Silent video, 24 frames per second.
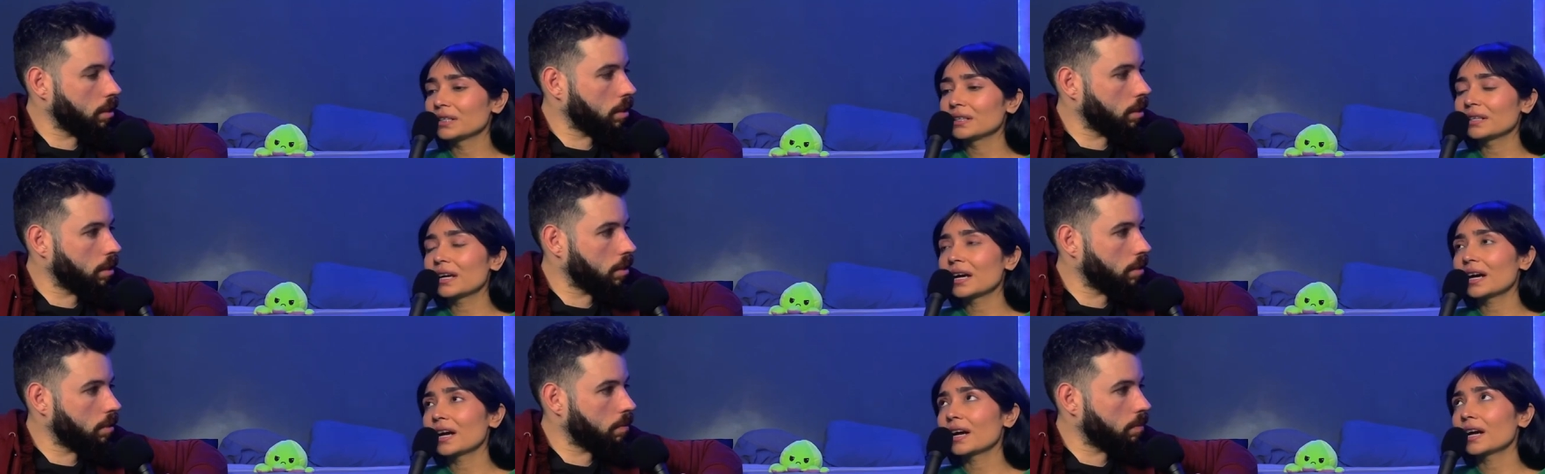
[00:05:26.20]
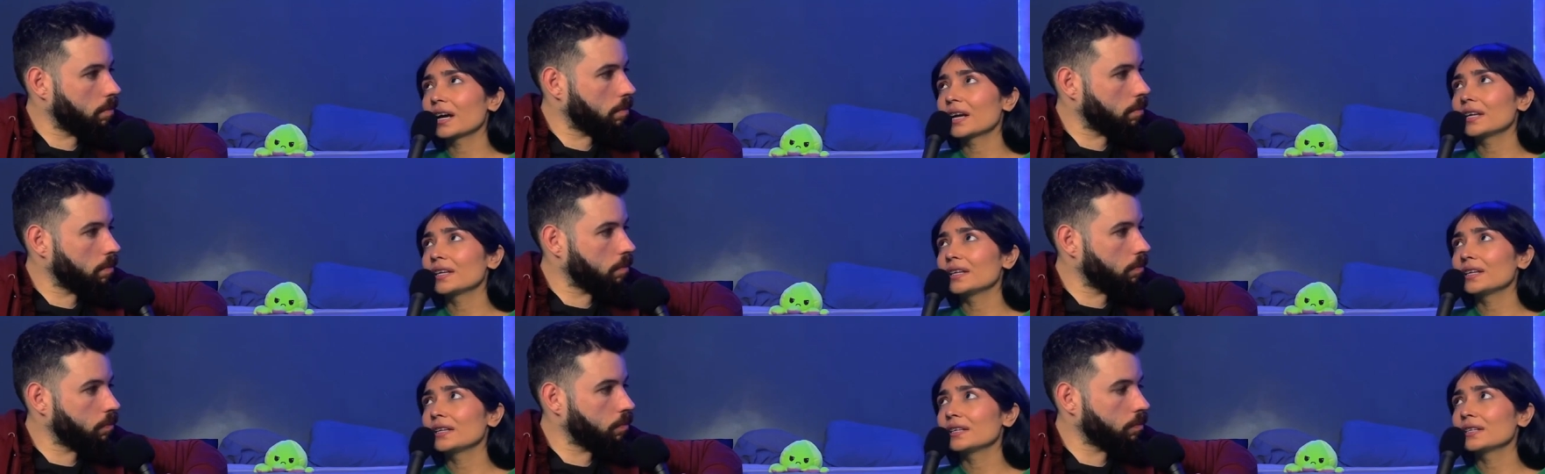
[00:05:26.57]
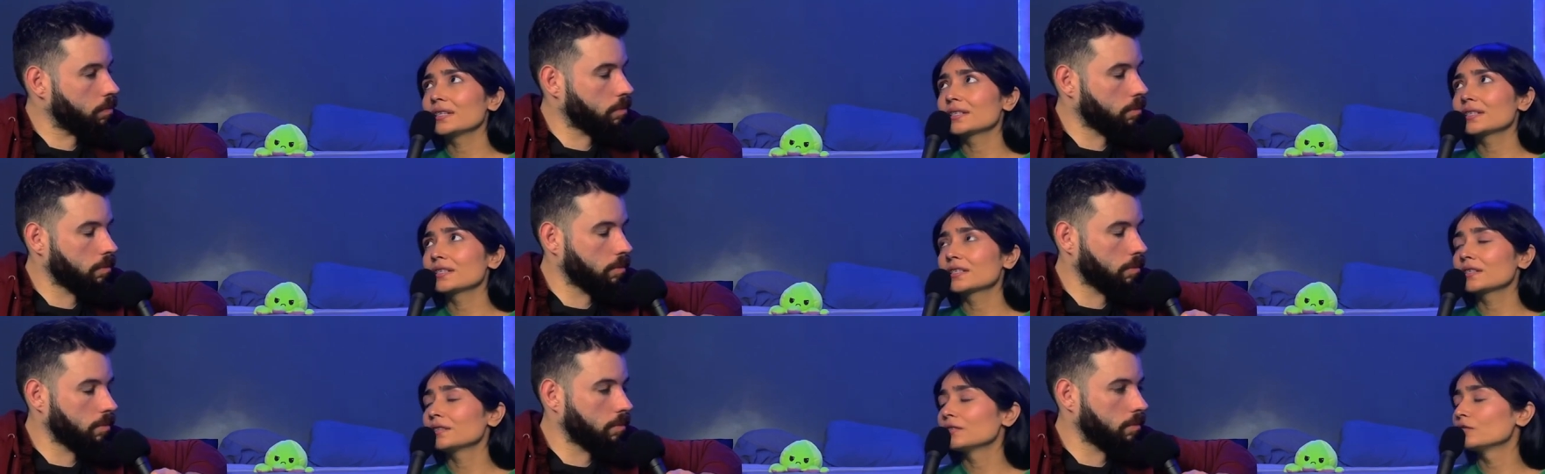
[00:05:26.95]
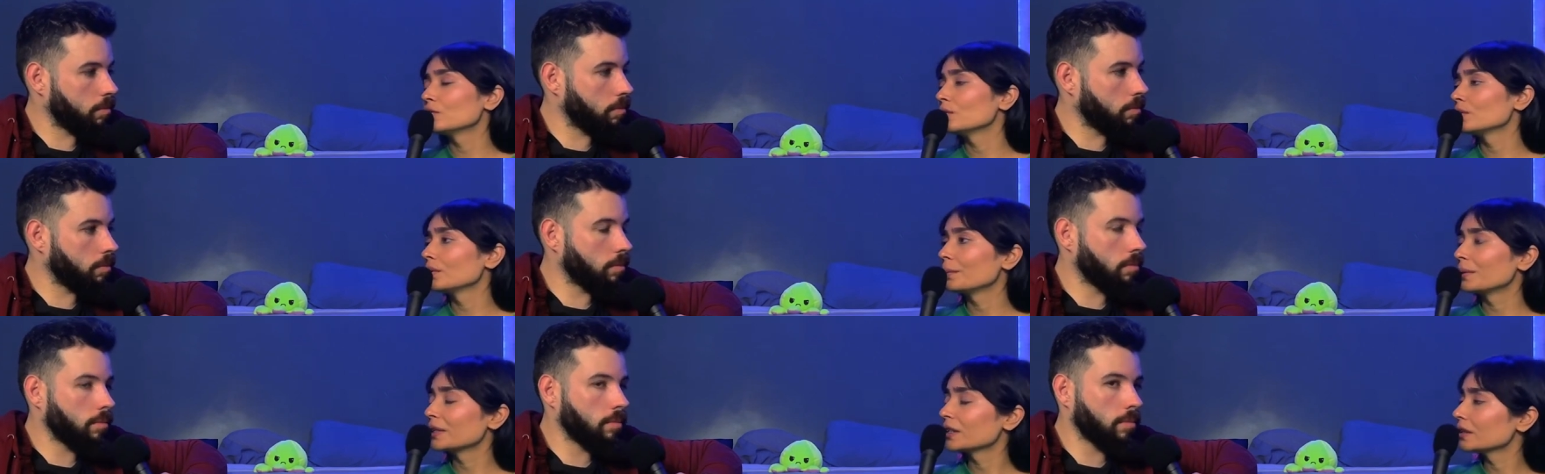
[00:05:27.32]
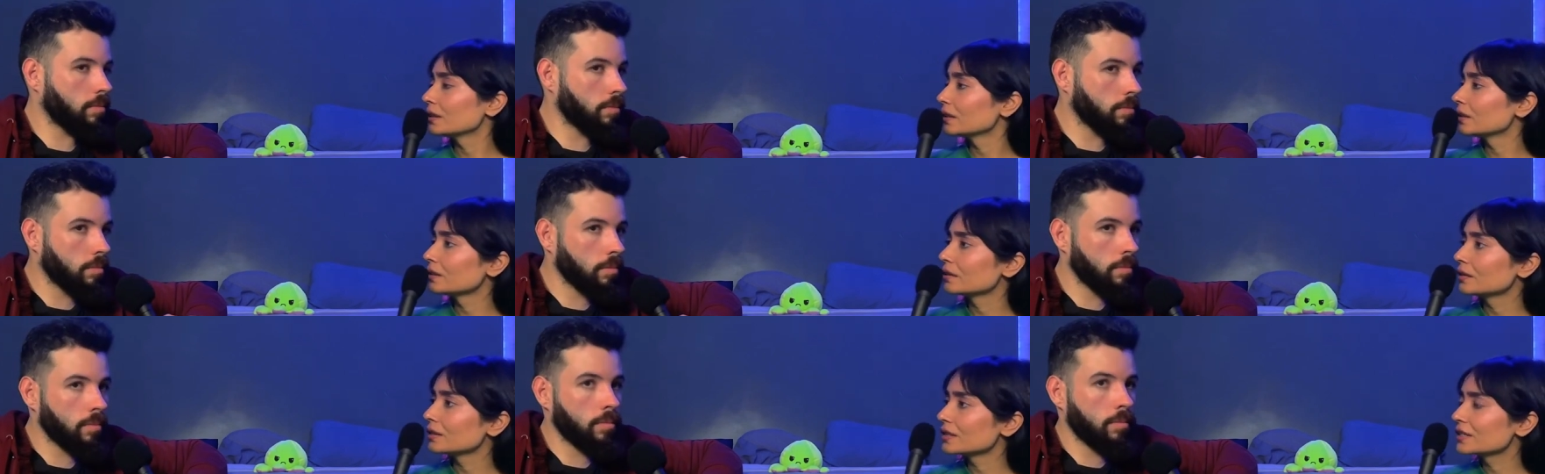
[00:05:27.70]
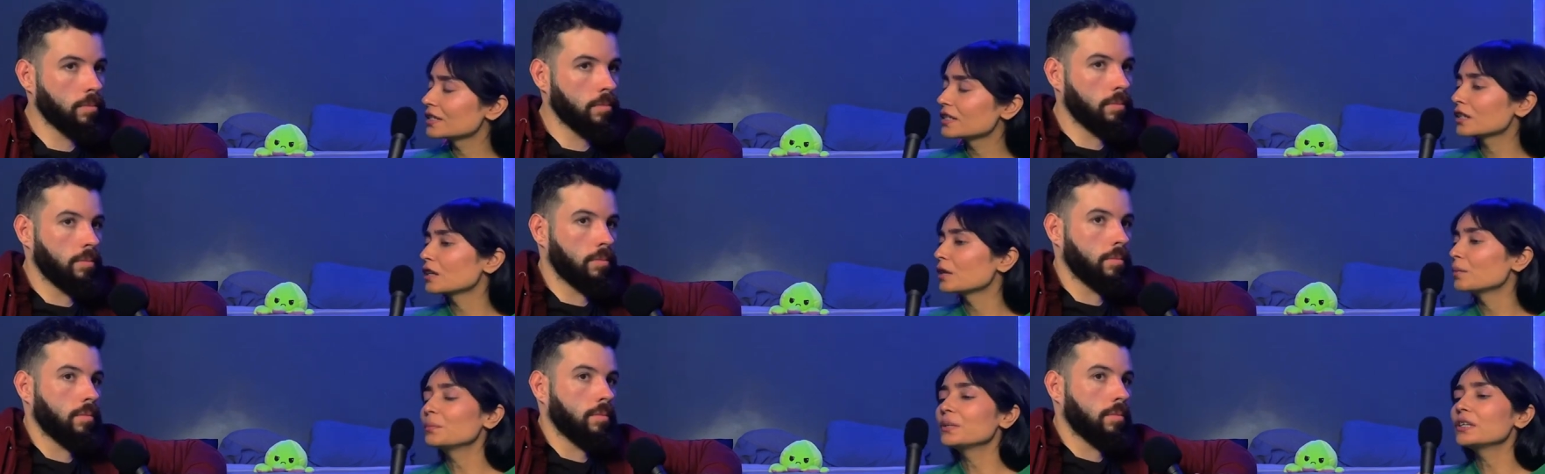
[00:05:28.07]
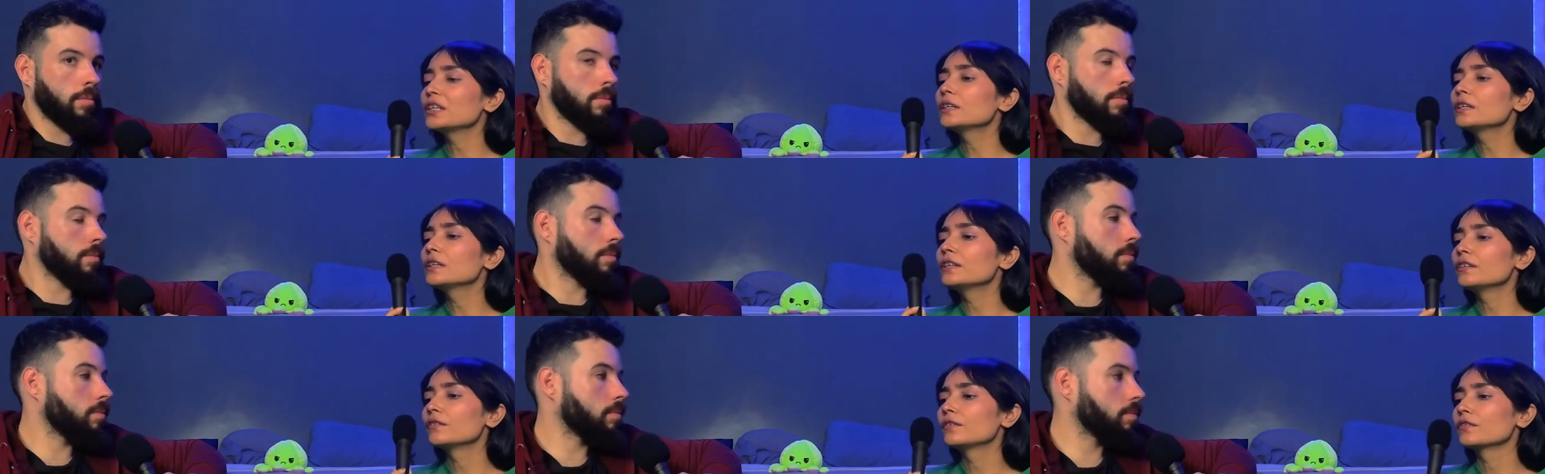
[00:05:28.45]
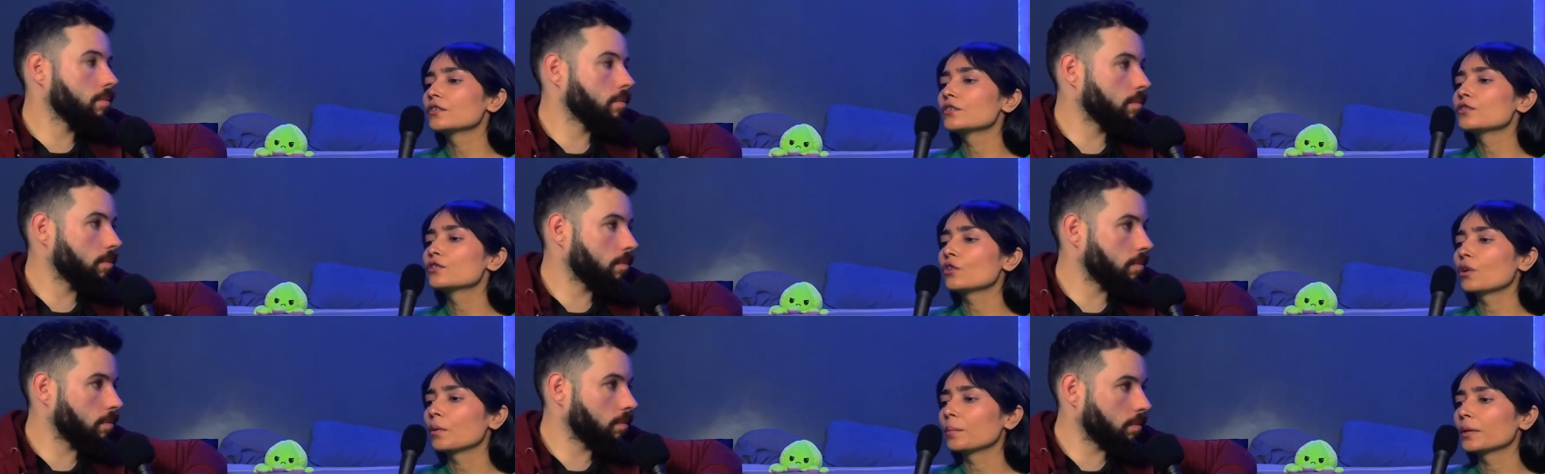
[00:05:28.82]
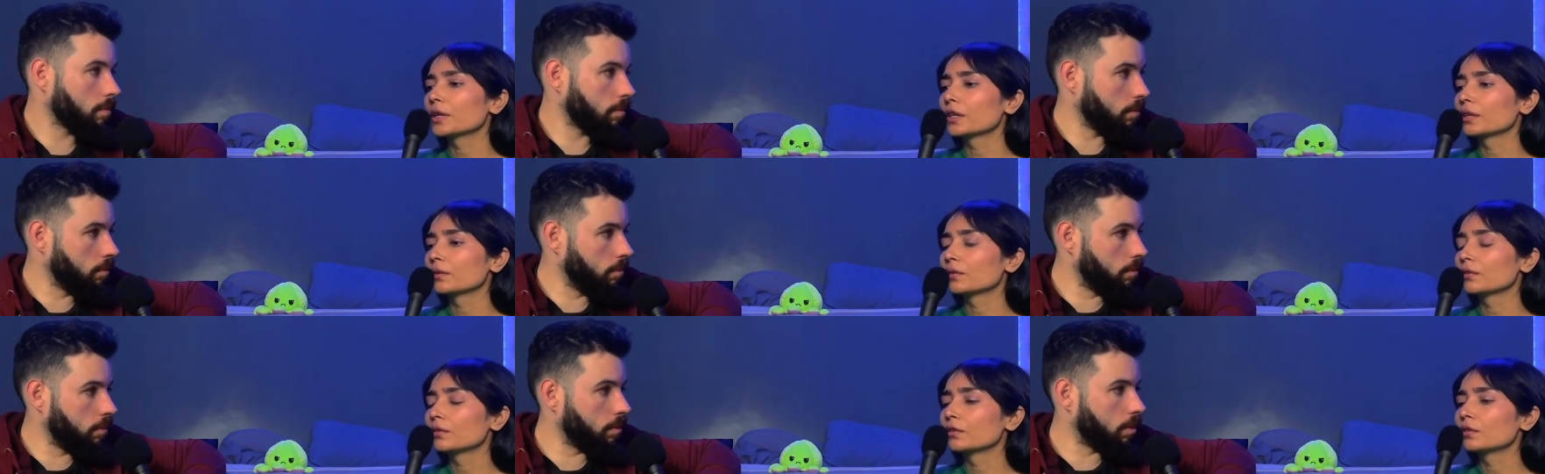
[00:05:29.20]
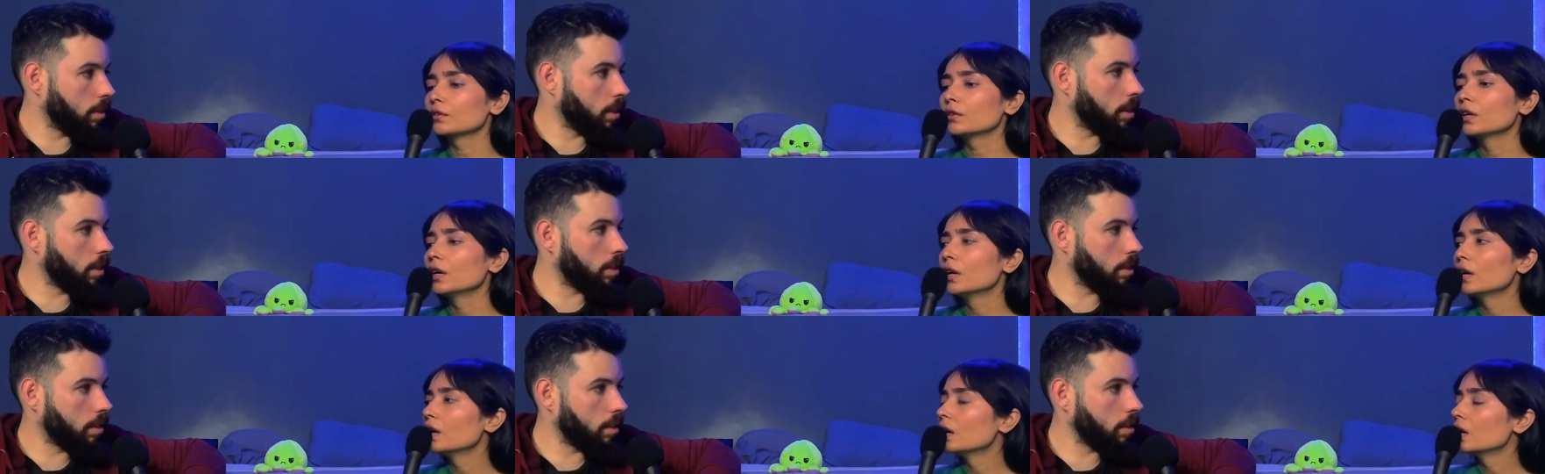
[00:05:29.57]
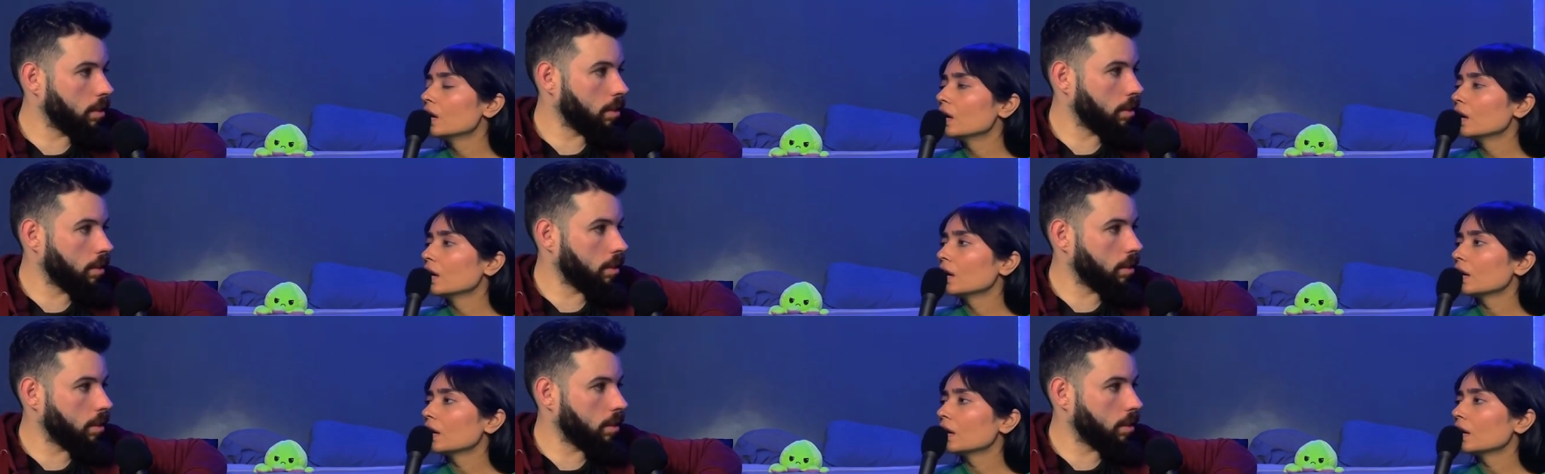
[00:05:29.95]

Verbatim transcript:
Speaker 1: but it's a completely different topic, you